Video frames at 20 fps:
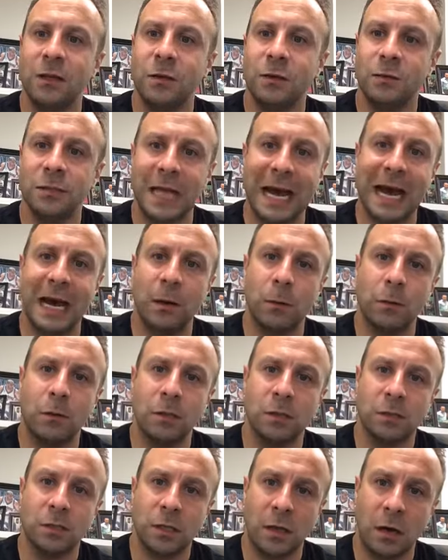those
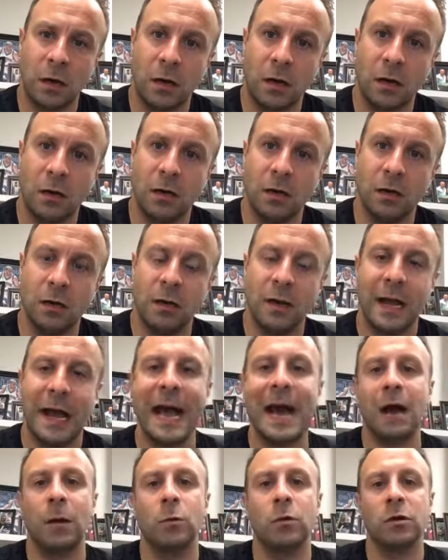hours are
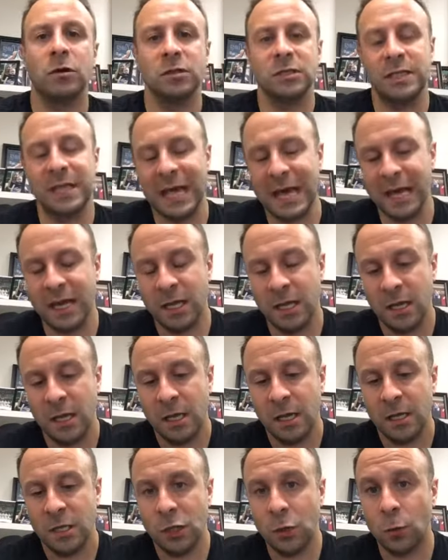hours that
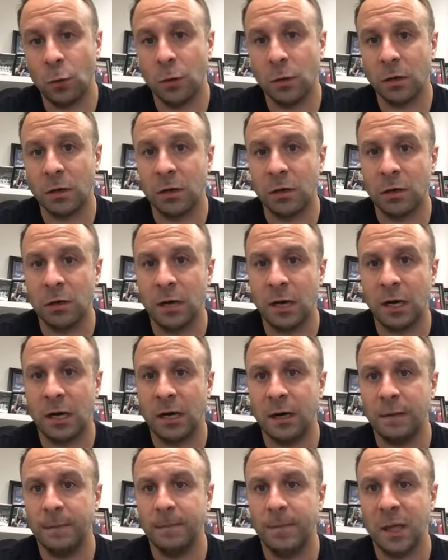you're
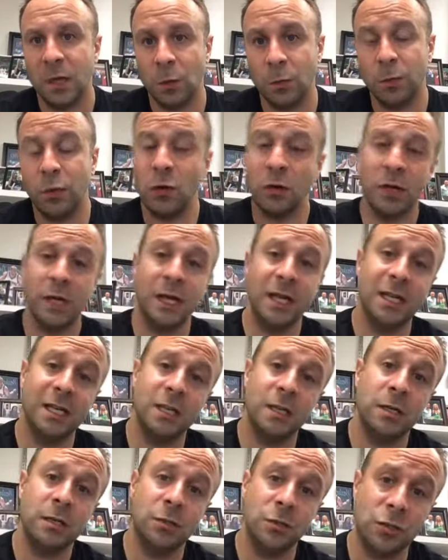putting
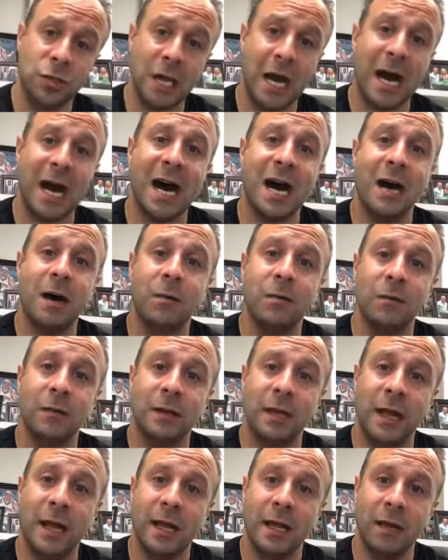into your job
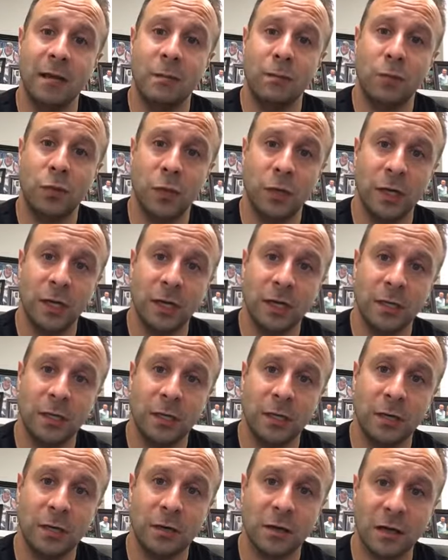and putting
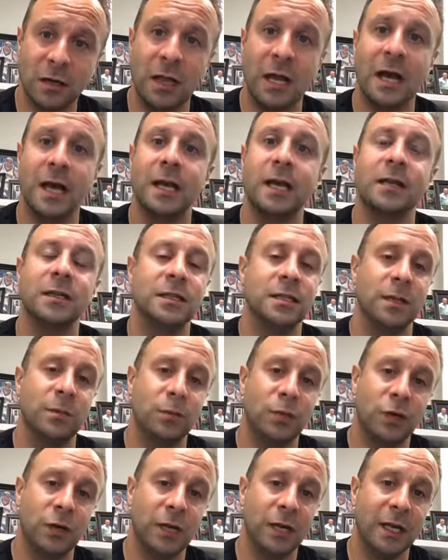into your clients and
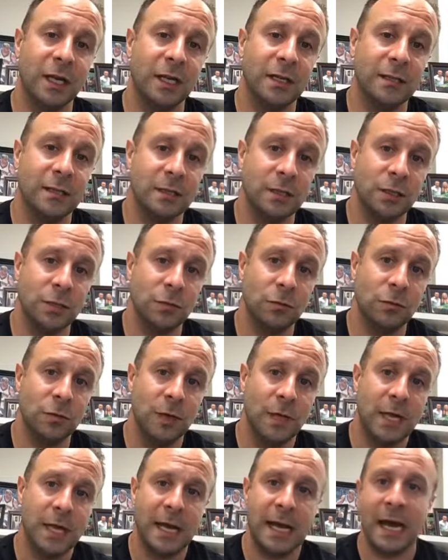putting into
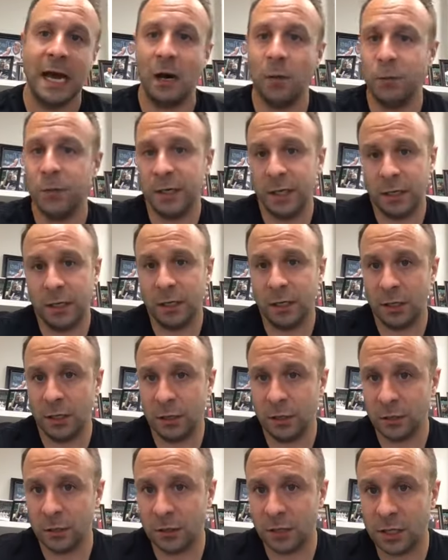helping
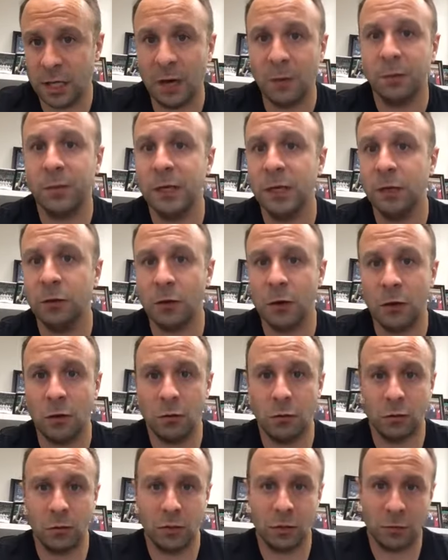your company grow
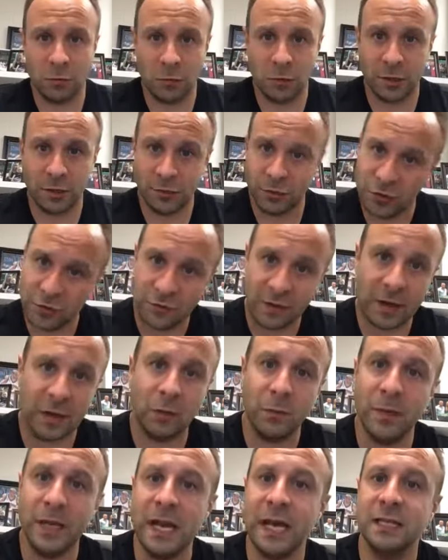or your
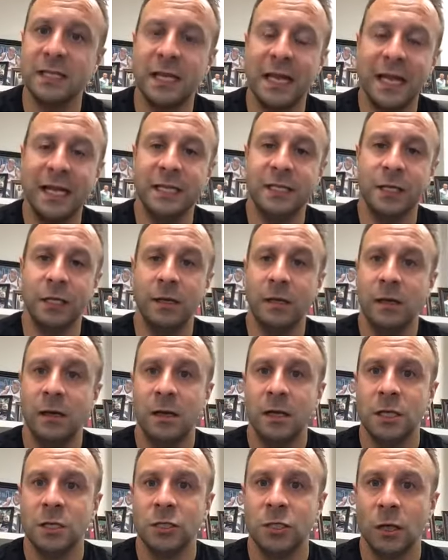development as an agent?
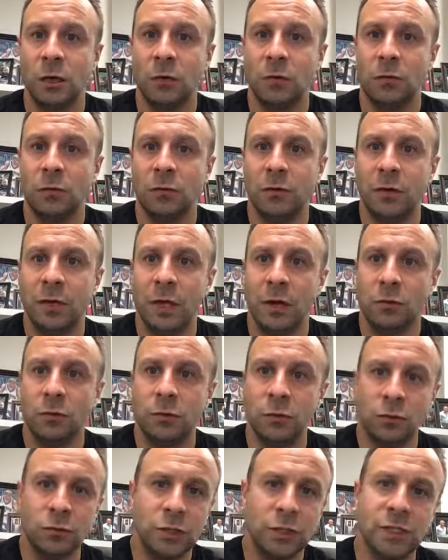So,
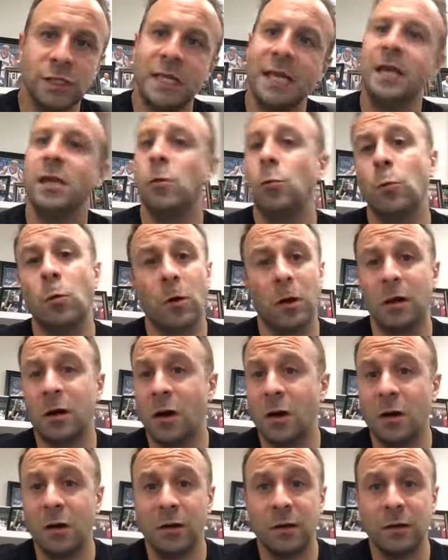don't just say you work
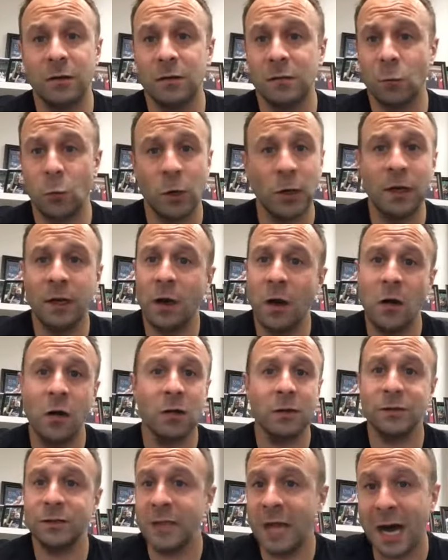hard. Working
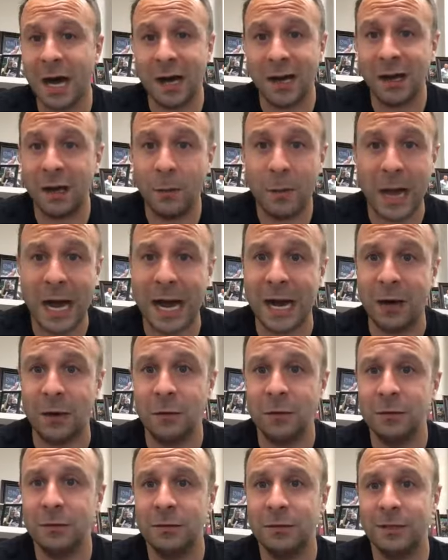hard is not
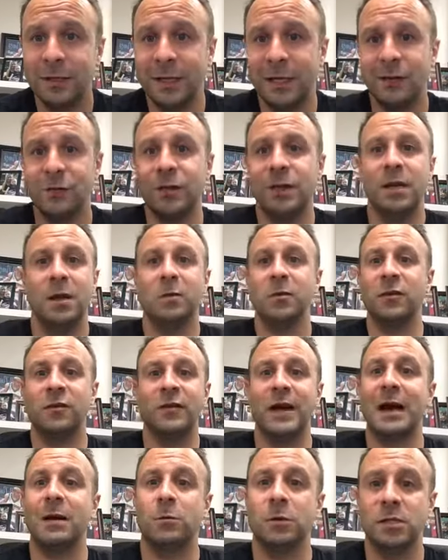about, the number of
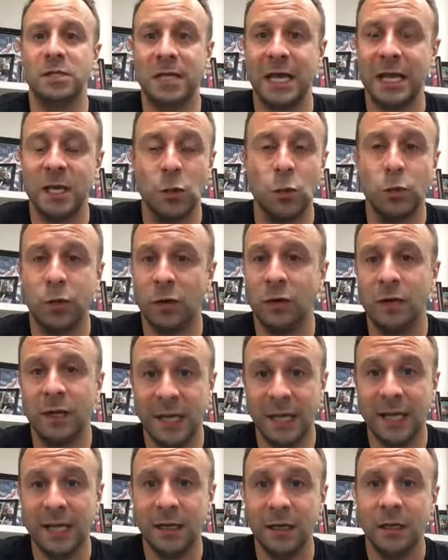hours that you put in.